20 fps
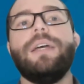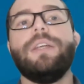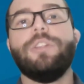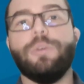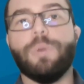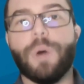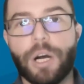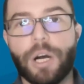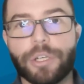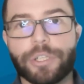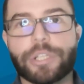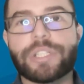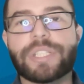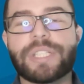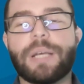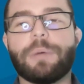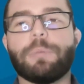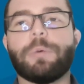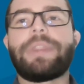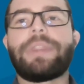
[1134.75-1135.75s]
You
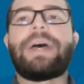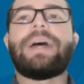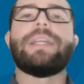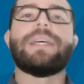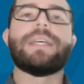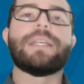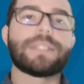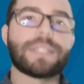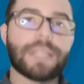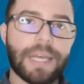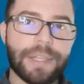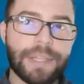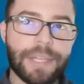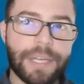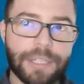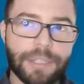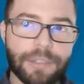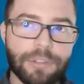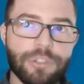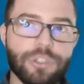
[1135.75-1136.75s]
understand what that is, and
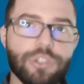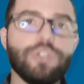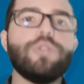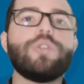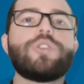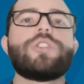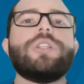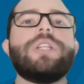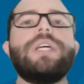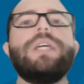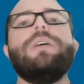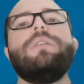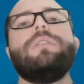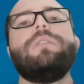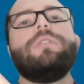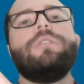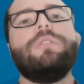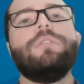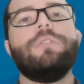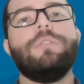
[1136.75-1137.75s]
then usually
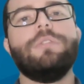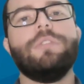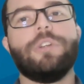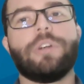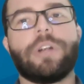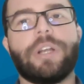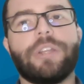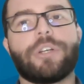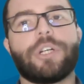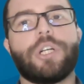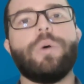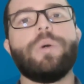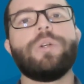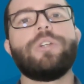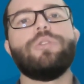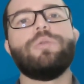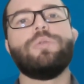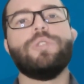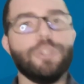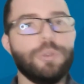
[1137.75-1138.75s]
you're either going
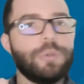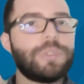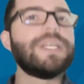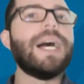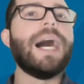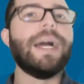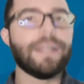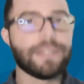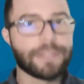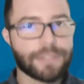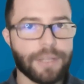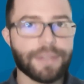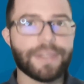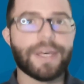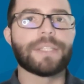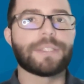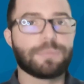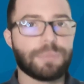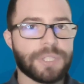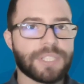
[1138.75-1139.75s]
to do science on
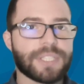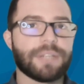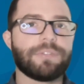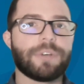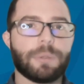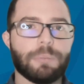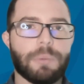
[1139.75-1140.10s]
that specific